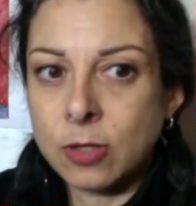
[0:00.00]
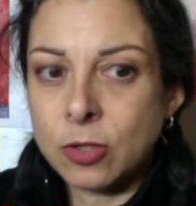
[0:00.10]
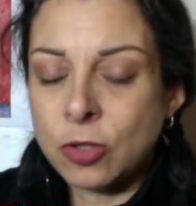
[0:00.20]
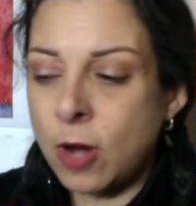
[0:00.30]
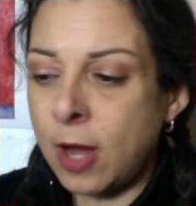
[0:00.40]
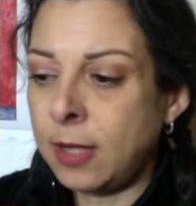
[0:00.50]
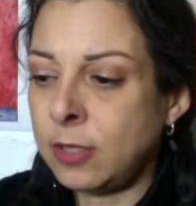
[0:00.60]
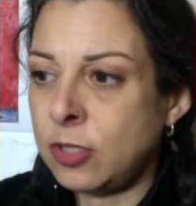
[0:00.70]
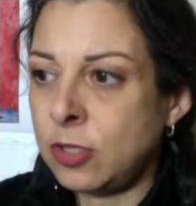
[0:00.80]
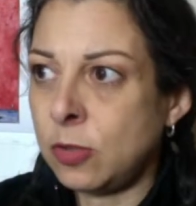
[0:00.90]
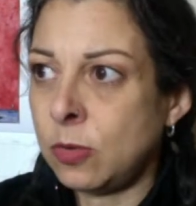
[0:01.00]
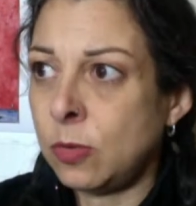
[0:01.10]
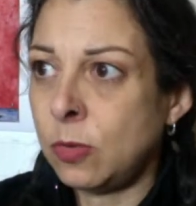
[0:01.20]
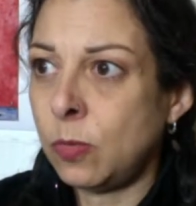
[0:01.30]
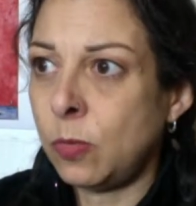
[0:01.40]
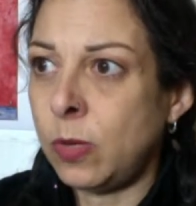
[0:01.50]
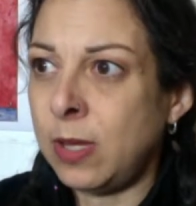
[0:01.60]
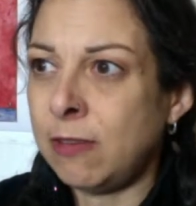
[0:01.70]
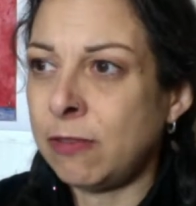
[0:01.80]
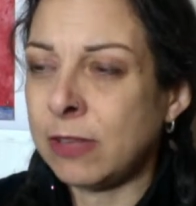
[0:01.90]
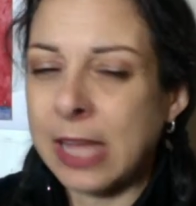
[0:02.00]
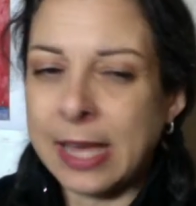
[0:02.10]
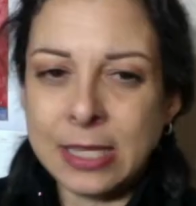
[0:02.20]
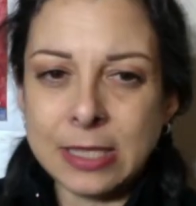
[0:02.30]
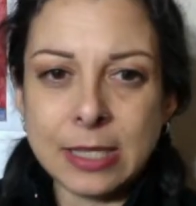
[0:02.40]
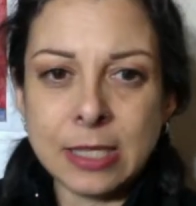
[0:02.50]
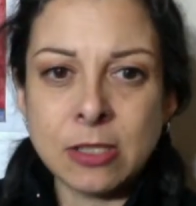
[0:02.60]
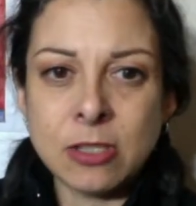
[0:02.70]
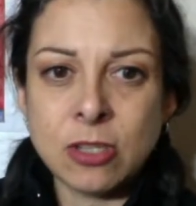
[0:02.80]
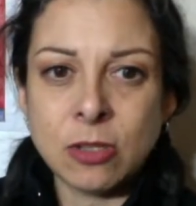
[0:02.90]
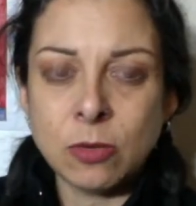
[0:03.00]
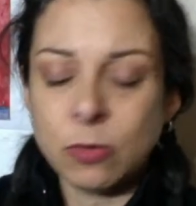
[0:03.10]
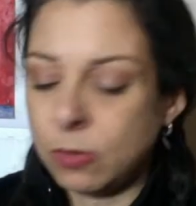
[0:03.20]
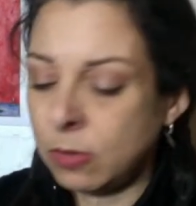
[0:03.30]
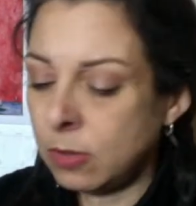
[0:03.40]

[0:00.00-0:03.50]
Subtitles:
trying to weave light into